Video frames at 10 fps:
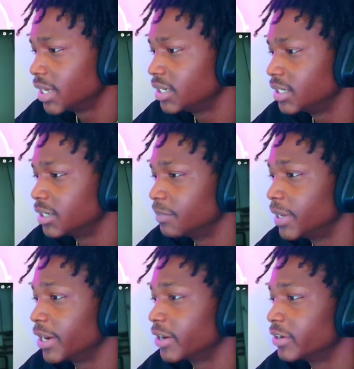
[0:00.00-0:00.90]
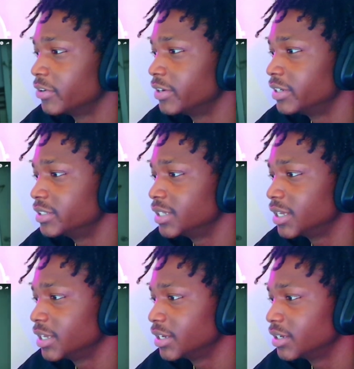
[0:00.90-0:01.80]
That nigga paranoid as
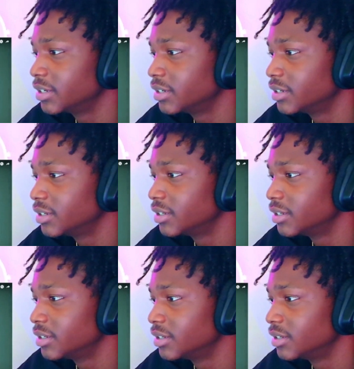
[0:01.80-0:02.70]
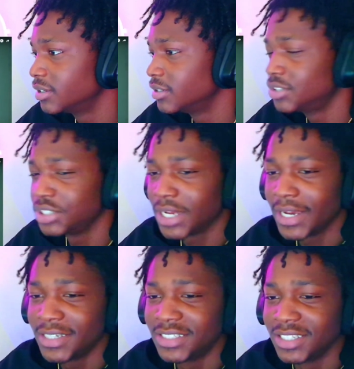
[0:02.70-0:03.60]
hell. You see how
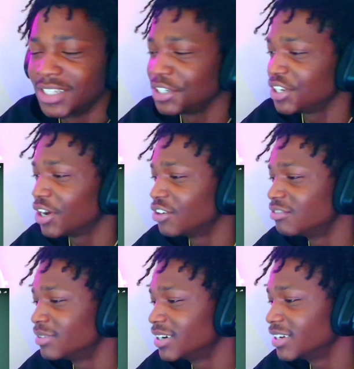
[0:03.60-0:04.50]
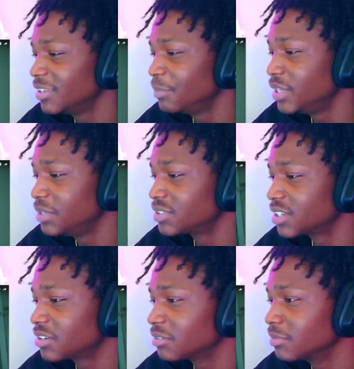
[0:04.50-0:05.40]
he just looked off, bro? He peeps over.